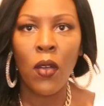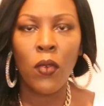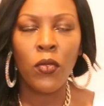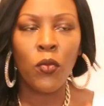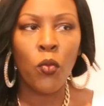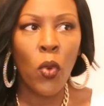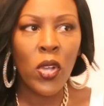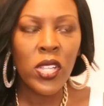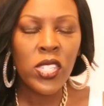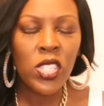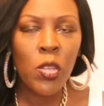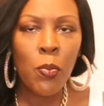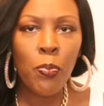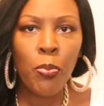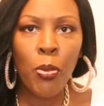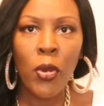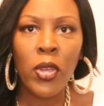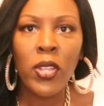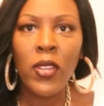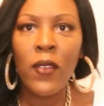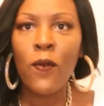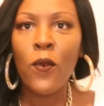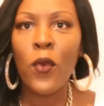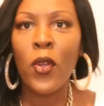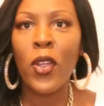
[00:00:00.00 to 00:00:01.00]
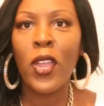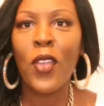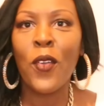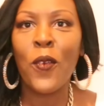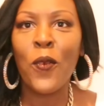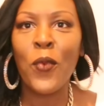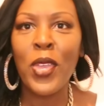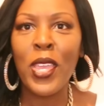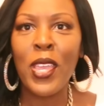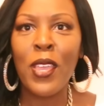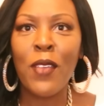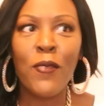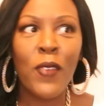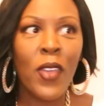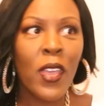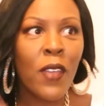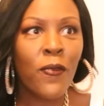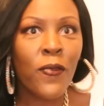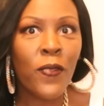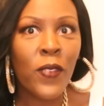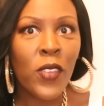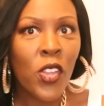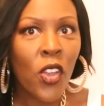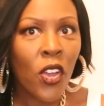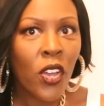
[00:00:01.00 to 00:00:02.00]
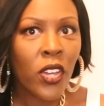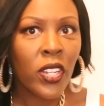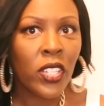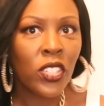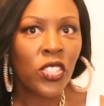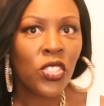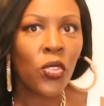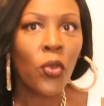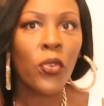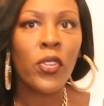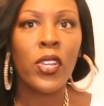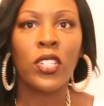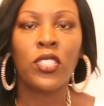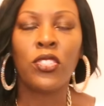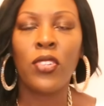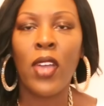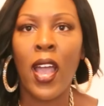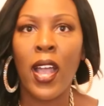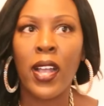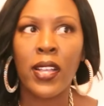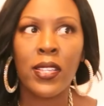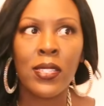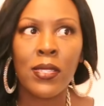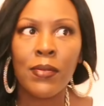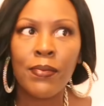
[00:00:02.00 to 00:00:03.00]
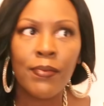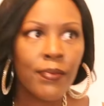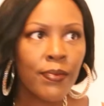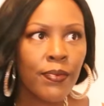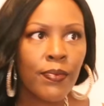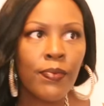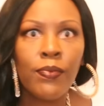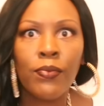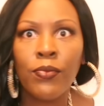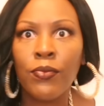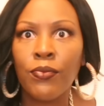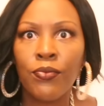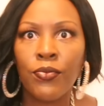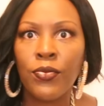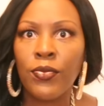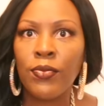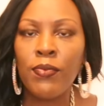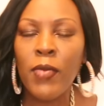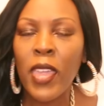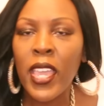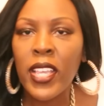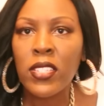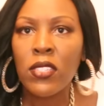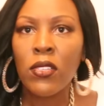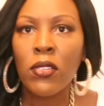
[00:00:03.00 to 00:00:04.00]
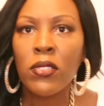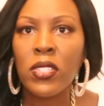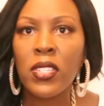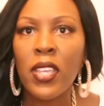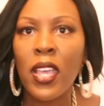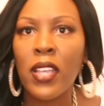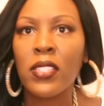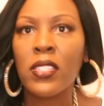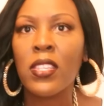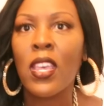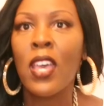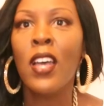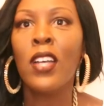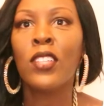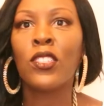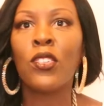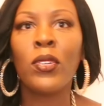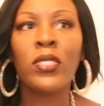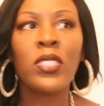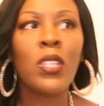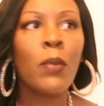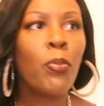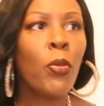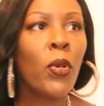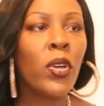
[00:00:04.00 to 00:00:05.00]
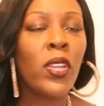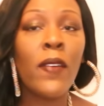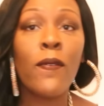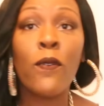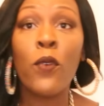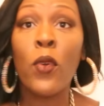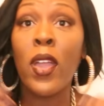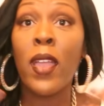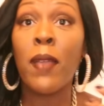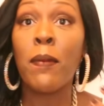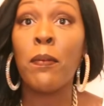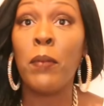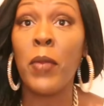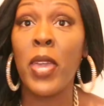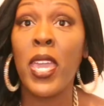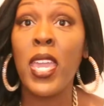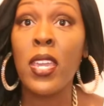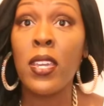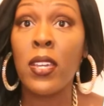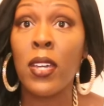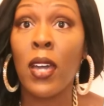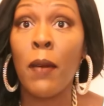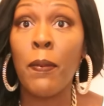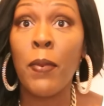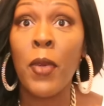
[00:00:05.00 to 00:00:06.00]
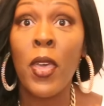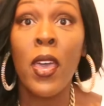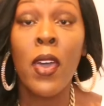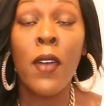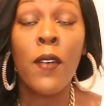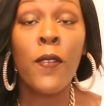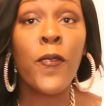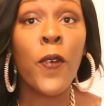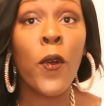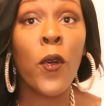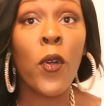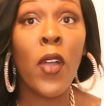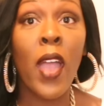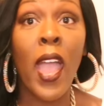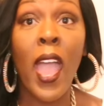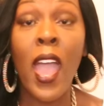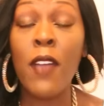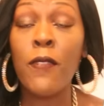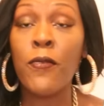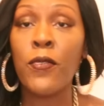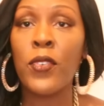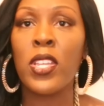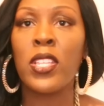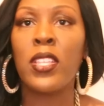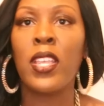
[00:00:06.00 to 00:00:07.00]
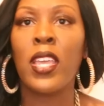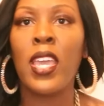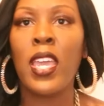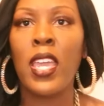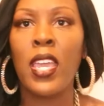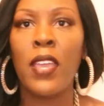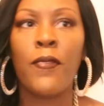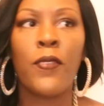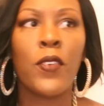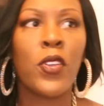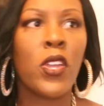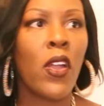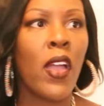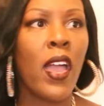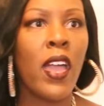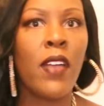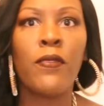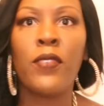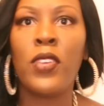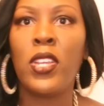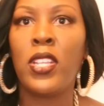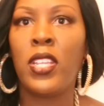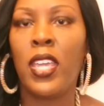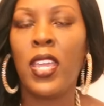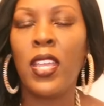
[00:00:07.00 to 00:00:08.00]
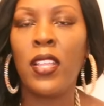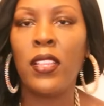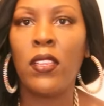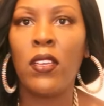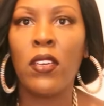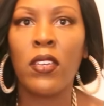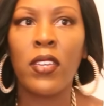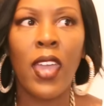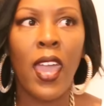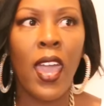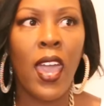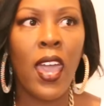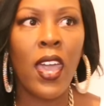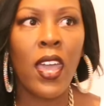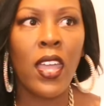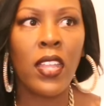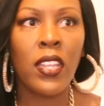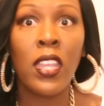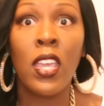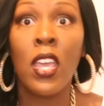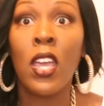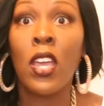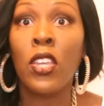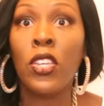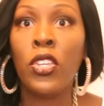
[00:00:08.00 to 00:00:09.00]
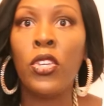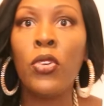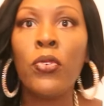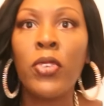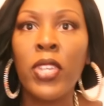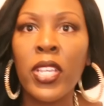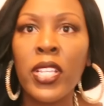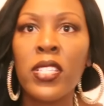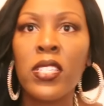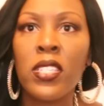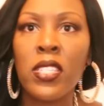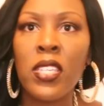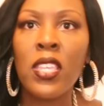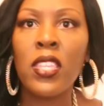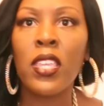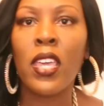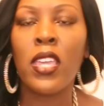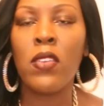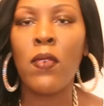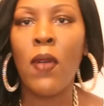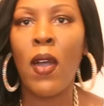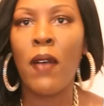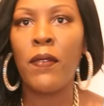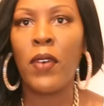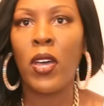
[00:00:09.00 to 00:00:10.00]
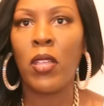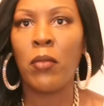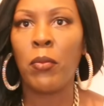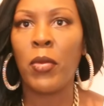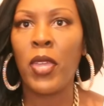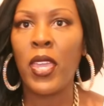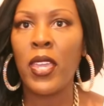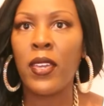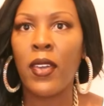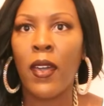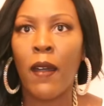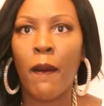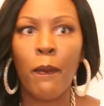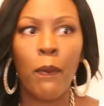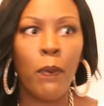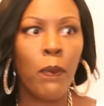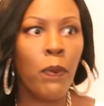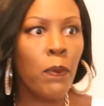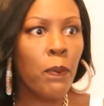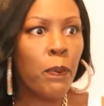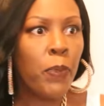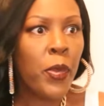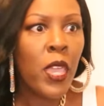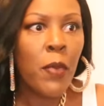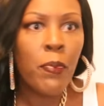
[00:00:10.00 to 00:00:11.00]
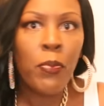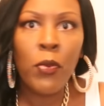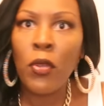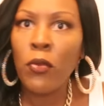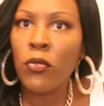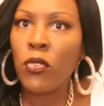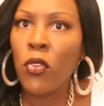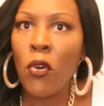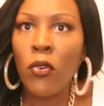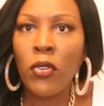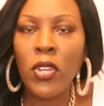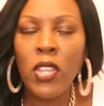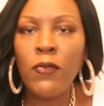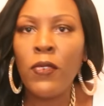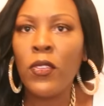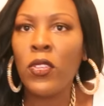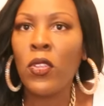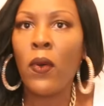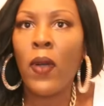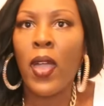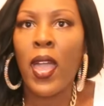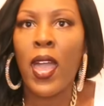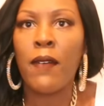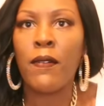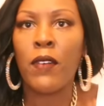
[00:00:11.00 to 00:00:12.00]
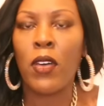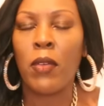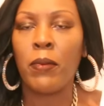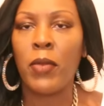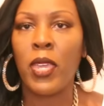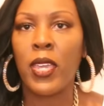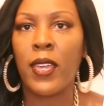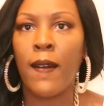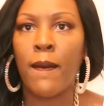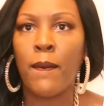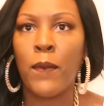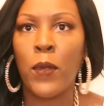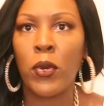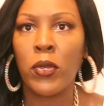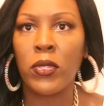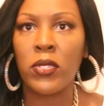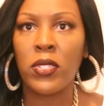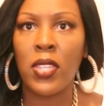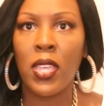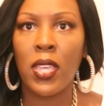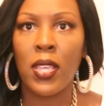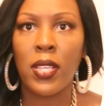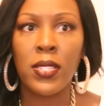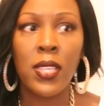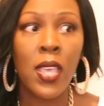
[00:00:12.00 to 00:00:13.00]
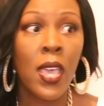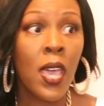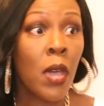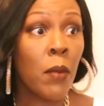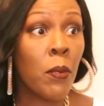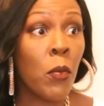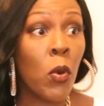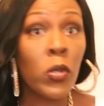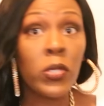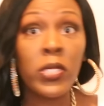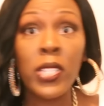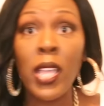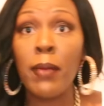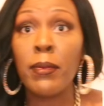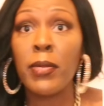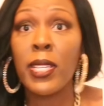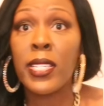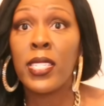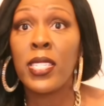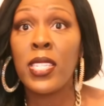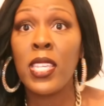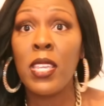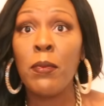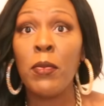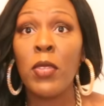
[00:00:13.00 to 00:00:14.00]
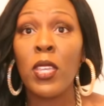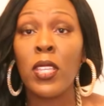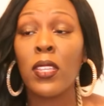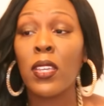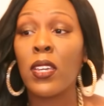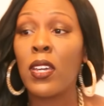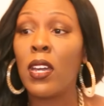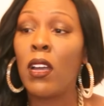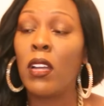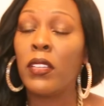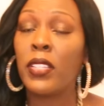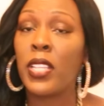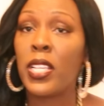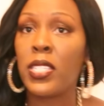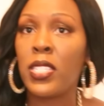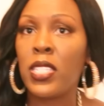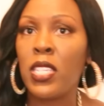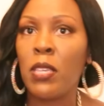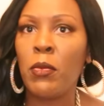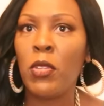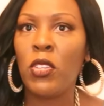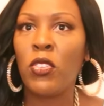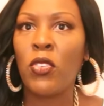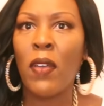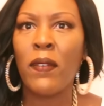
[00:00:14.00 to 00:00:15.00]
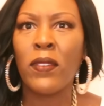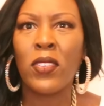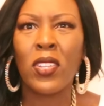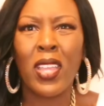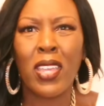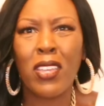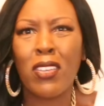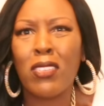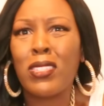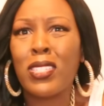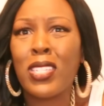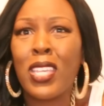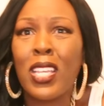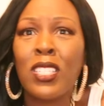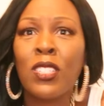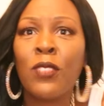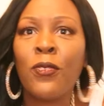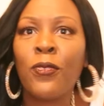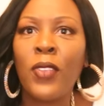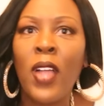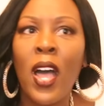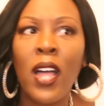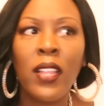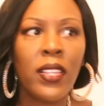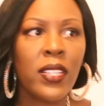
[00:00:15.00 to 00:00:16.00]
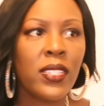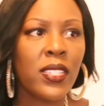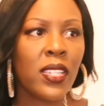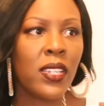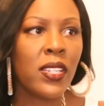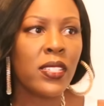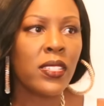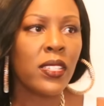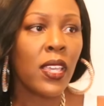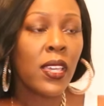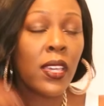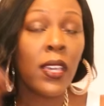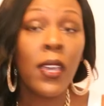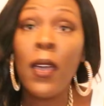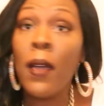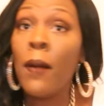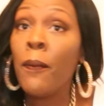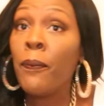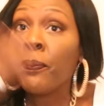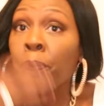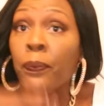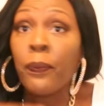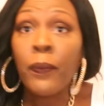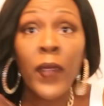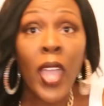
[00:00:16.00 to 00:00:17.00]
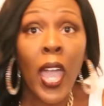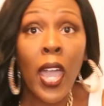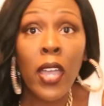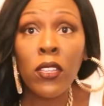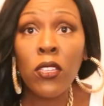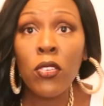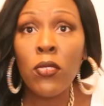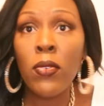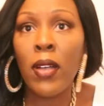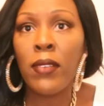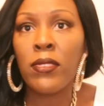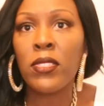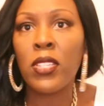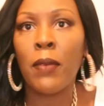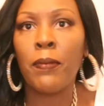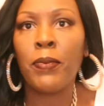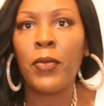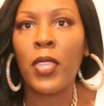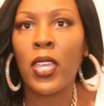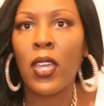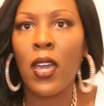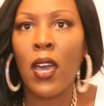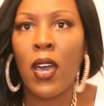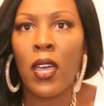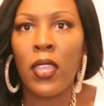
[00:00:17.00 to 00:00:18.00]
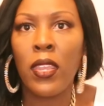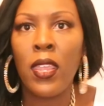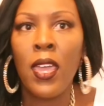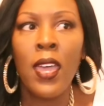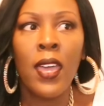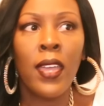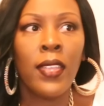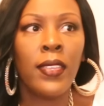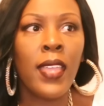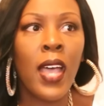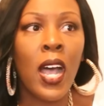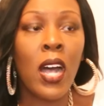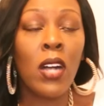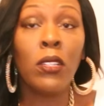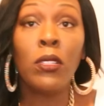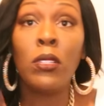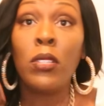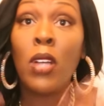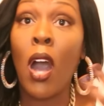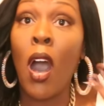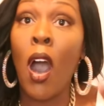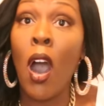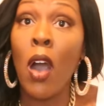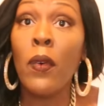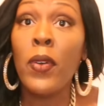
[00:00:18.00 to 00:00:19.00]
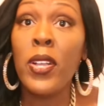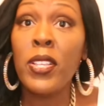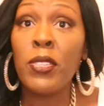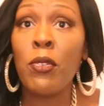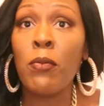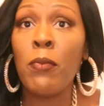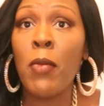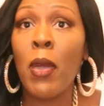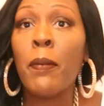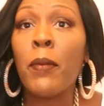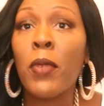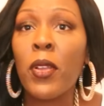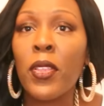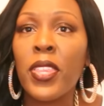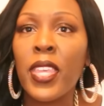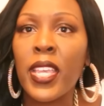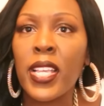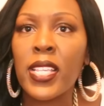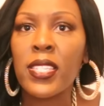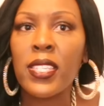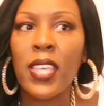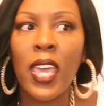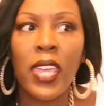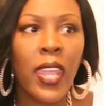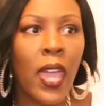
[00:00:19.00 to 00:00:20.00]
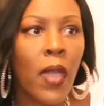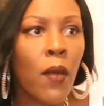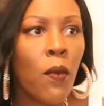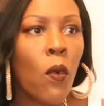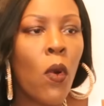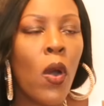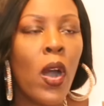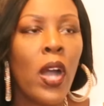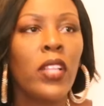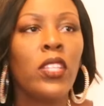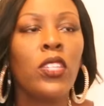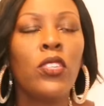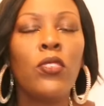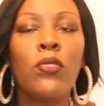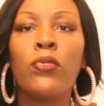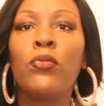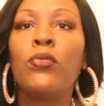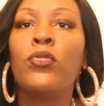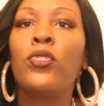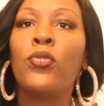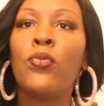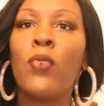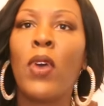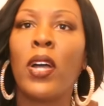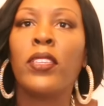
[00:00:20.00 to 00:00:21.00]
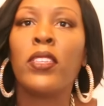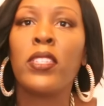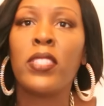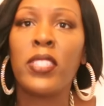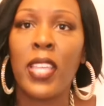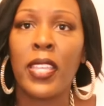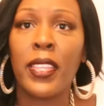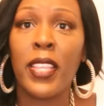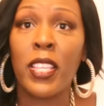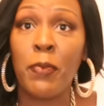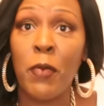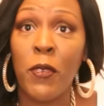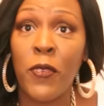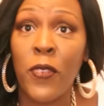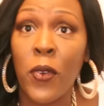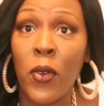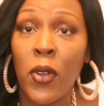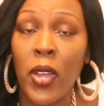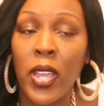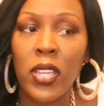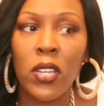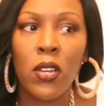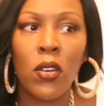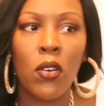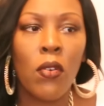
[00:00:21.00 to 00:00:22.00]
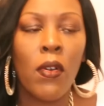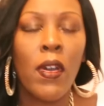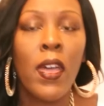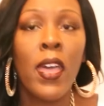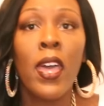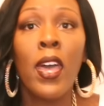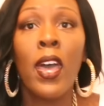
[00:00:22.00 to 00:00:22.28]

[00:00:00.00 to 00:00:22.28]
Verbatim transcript: What's the point of wearing weave if you're going to show your tracks? Makes no sense. So what's the point of wearing makeup for every day, for your everyday look, and you can see that you have on makeup? People don't even know I have on makeup most days. Most times they see me in the car and they see me driving, like, your skin's flawless, and it's like, I do have something on. Now, always remember this, and I want you to understand this before I go.